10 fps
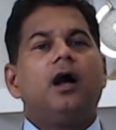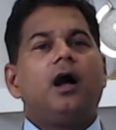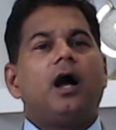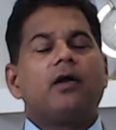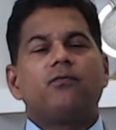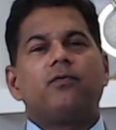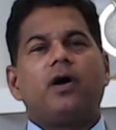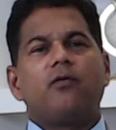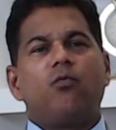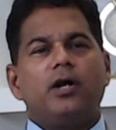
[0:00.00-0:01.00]

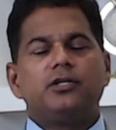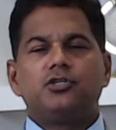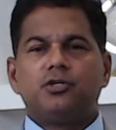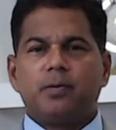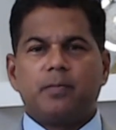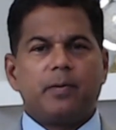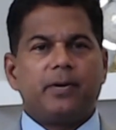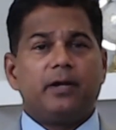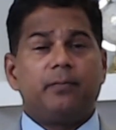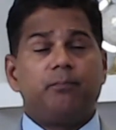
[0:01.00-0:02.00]
I want you to
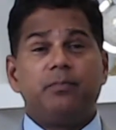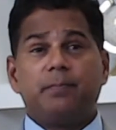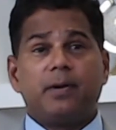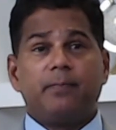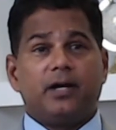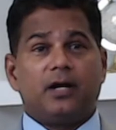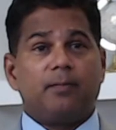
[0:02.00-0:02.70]
be prepared.